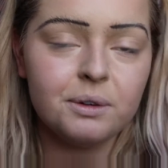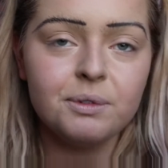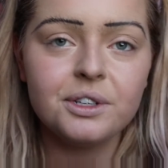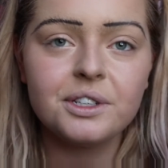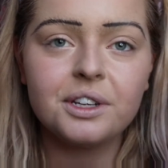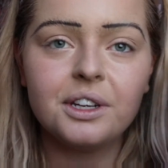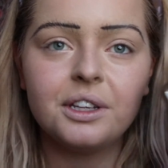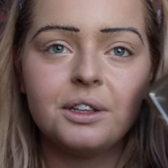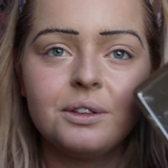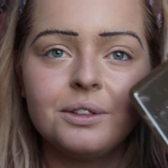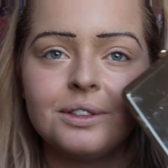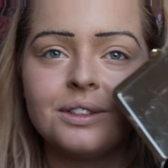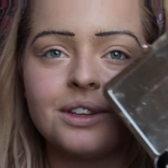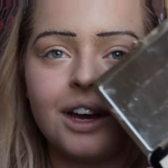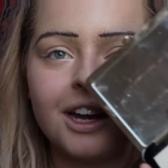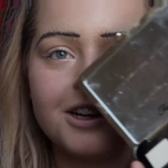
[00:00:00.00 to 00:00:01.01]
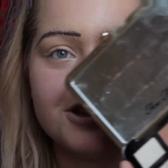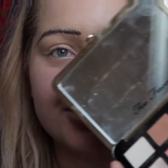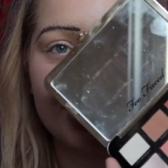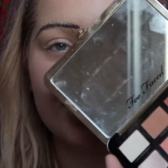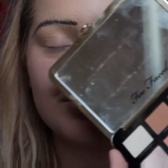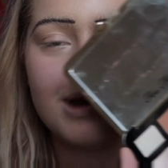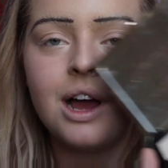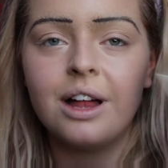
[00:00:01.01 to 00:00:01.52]
I'm just gonna use this
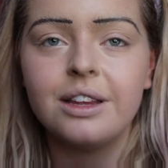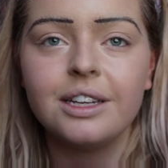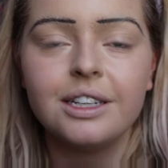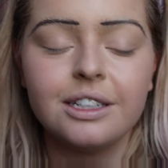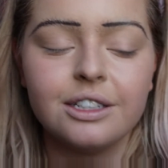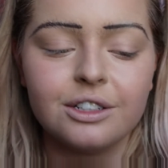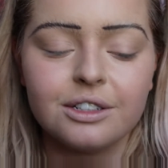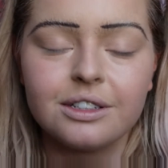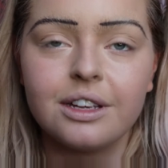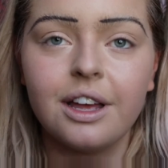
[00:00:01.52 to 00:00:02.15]
eyeshadow palette and just